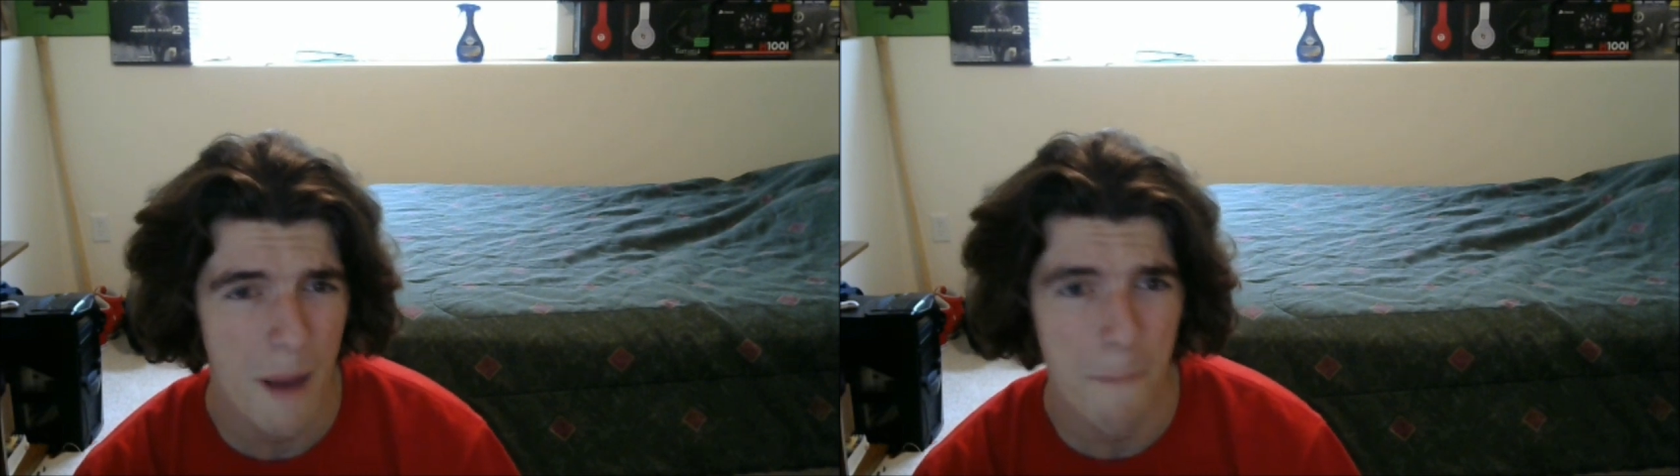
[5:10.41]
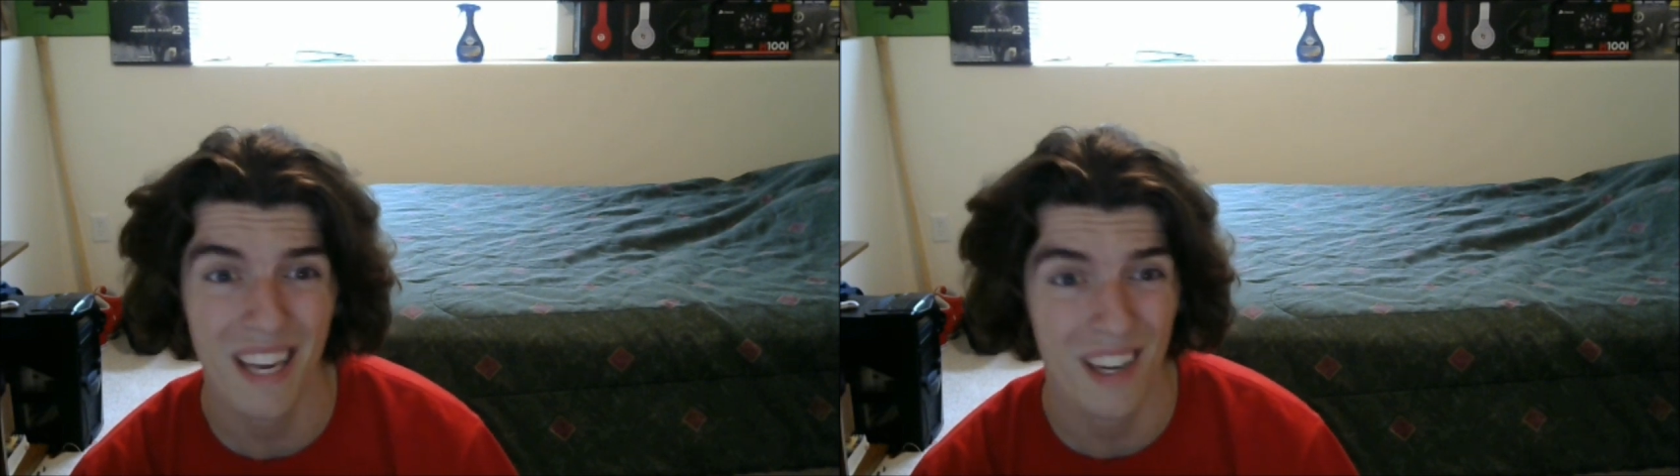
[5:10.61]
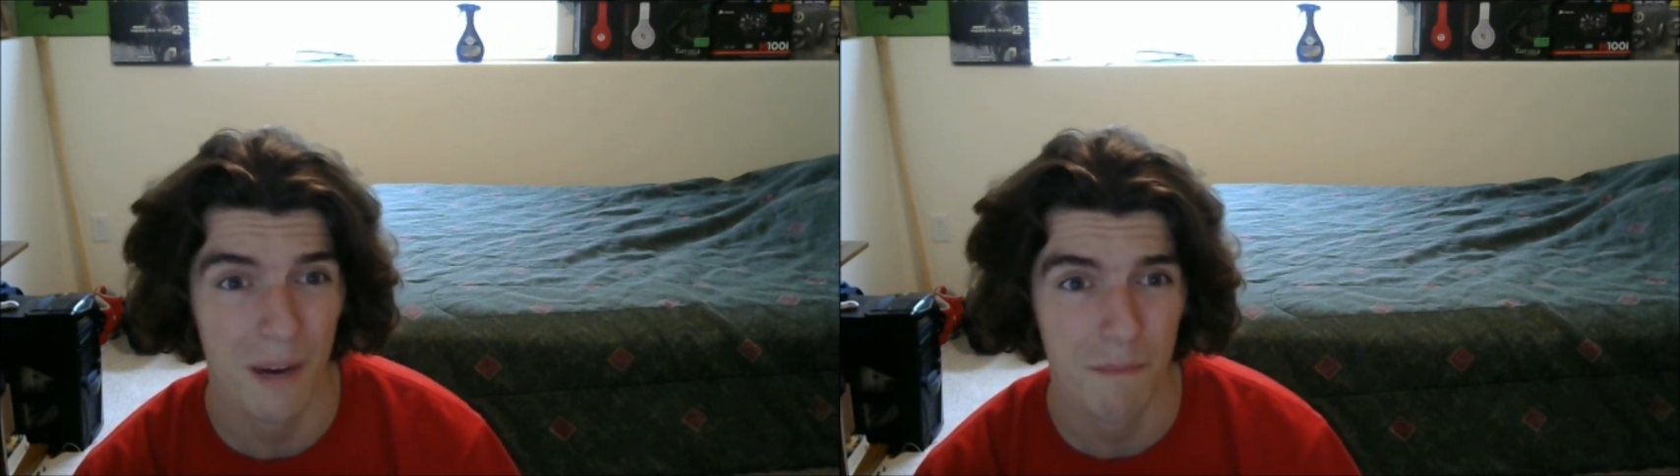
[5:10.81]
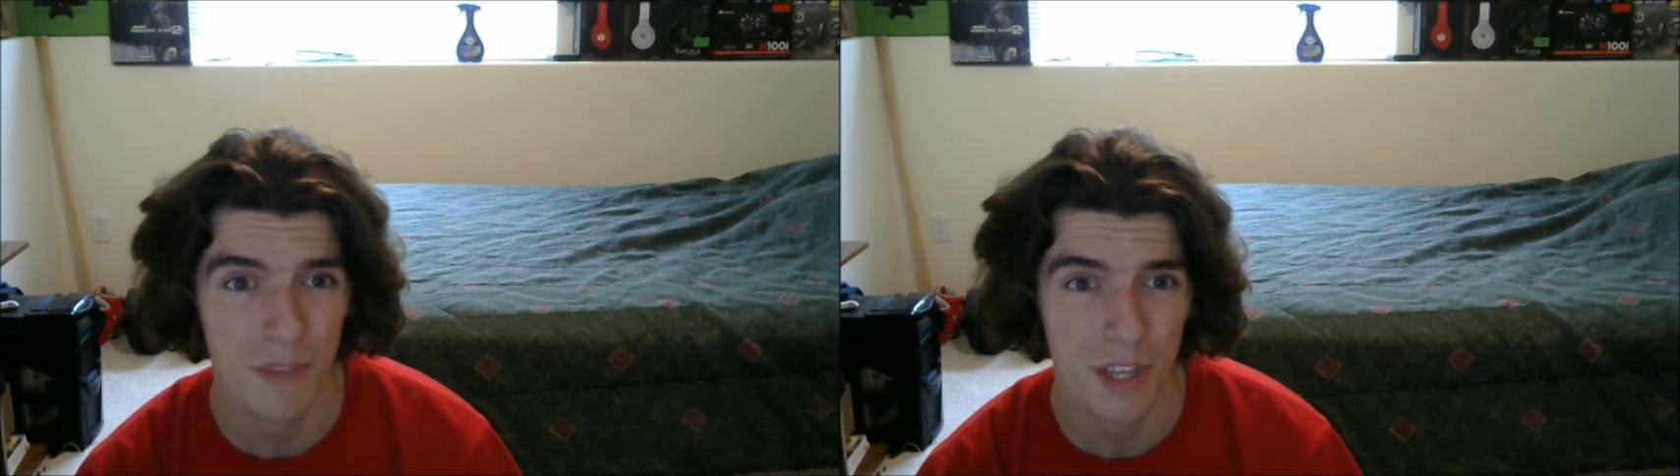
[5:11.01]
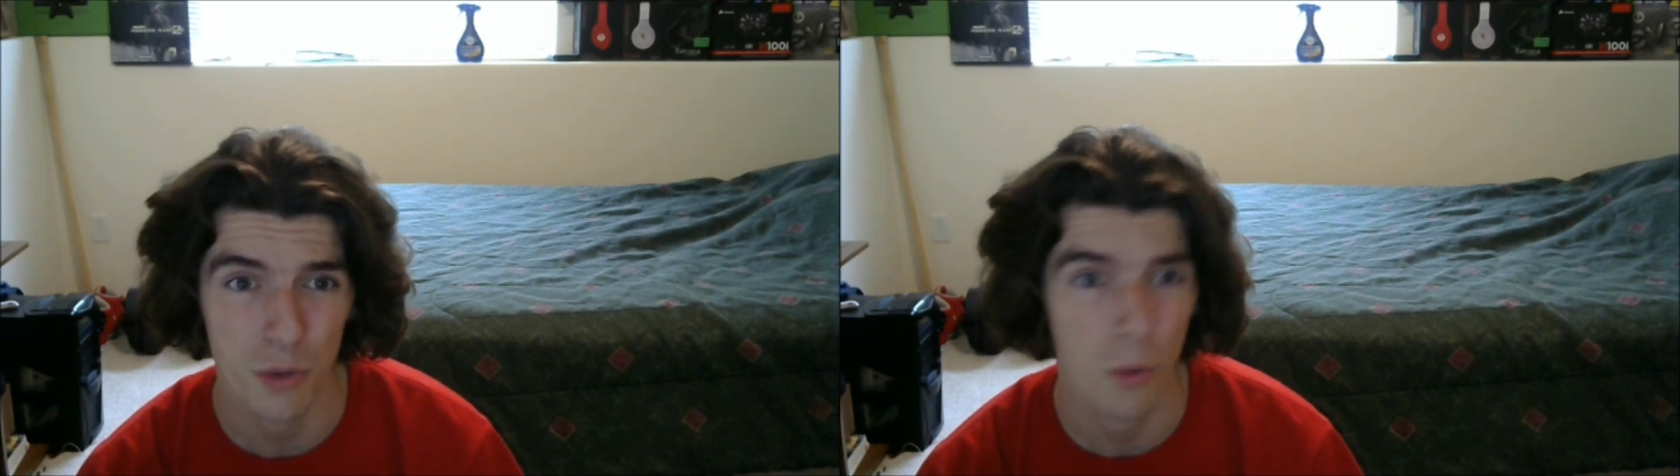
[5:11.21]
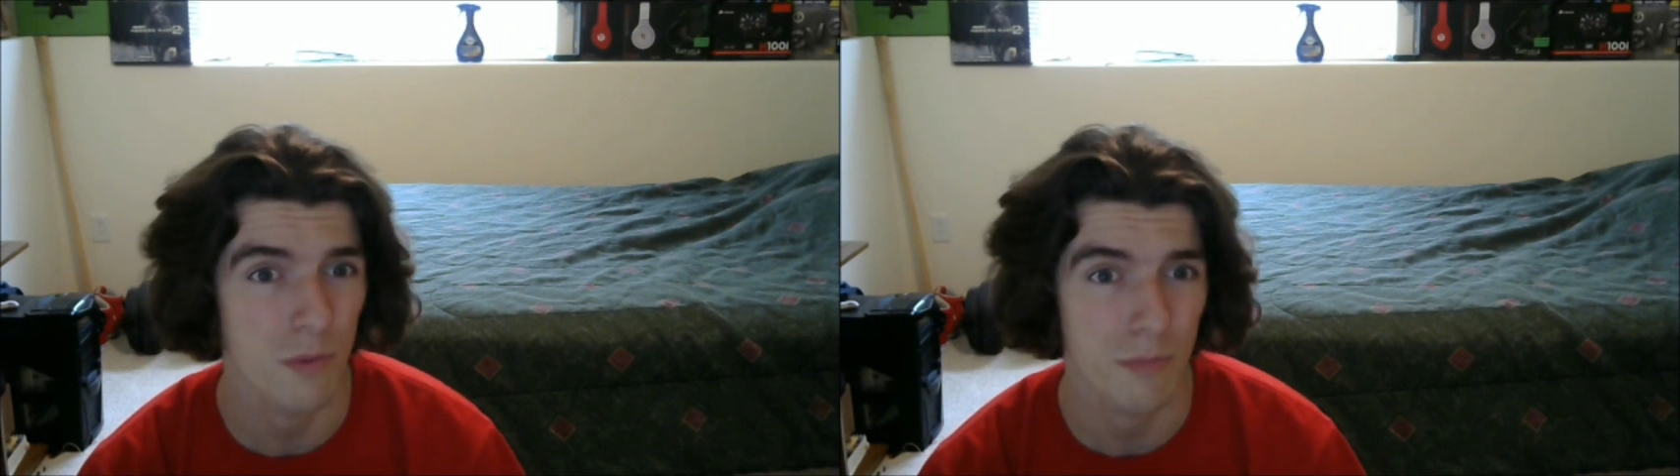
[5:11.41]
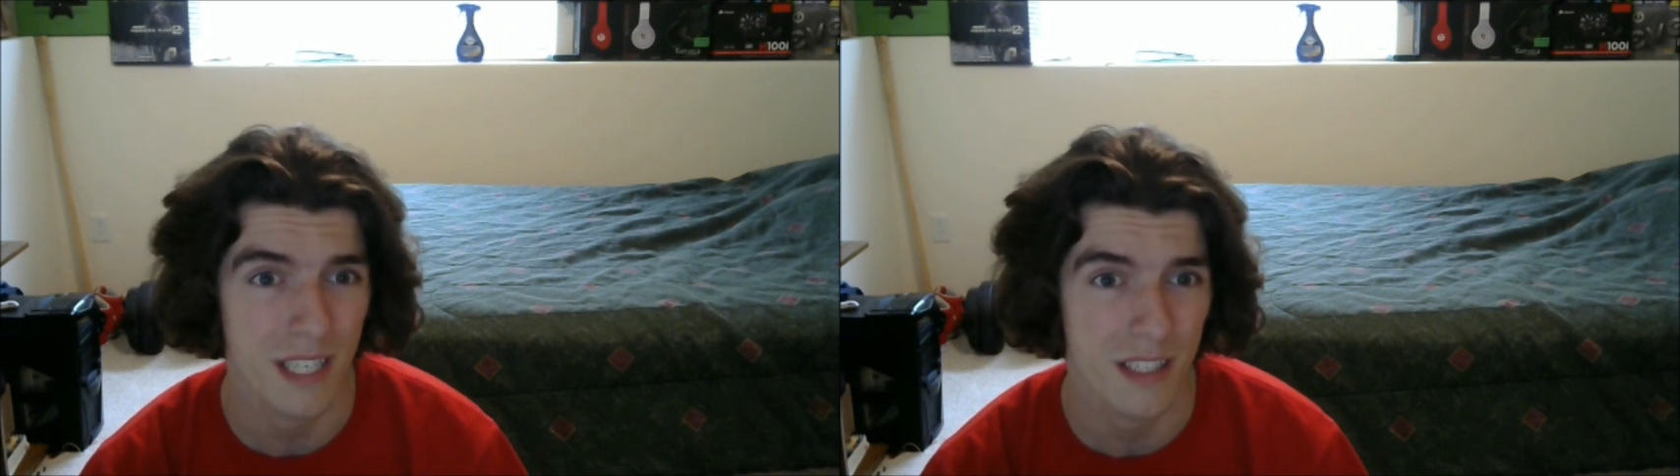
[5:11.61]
Pick it up. You won't be